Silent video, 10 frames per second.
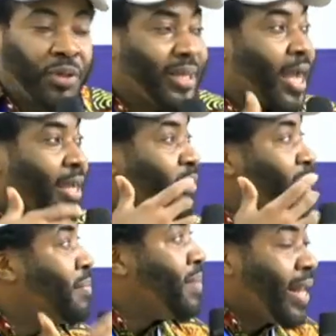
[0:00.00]
Like when
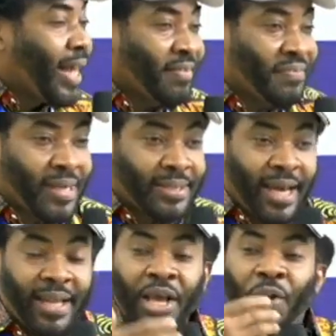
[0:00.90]
the men are
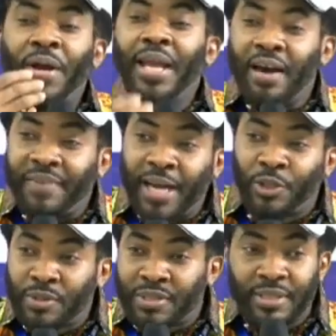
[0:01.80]
affected, when they have
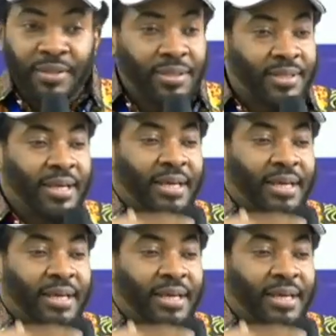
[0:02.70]
hydroceles,